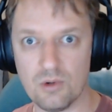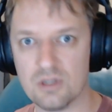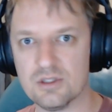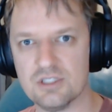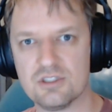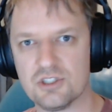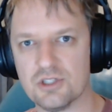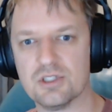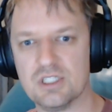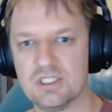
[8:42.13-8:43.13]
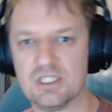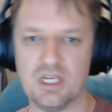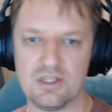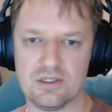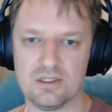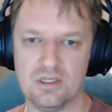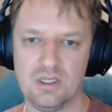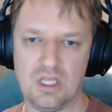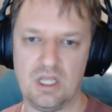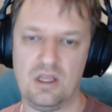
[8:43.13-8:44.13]
this journey together,
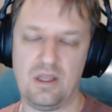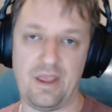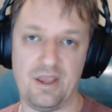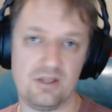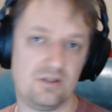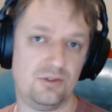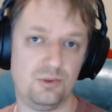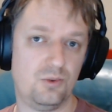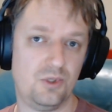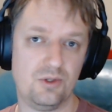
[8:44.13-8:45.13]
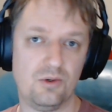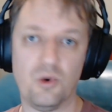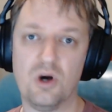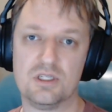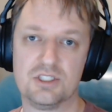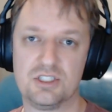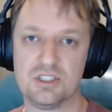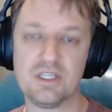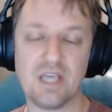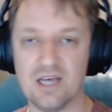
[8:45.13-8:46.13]
and you will watch
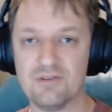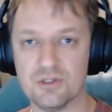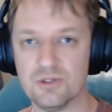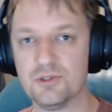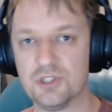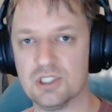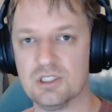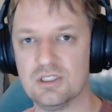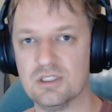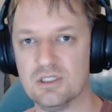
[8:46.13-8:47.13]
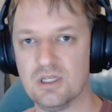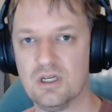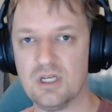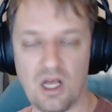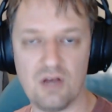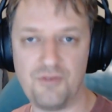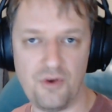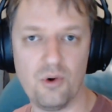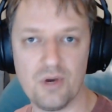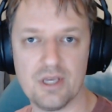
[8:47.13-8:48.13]
the evolution of
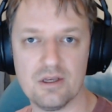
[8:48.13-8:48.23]
Noia.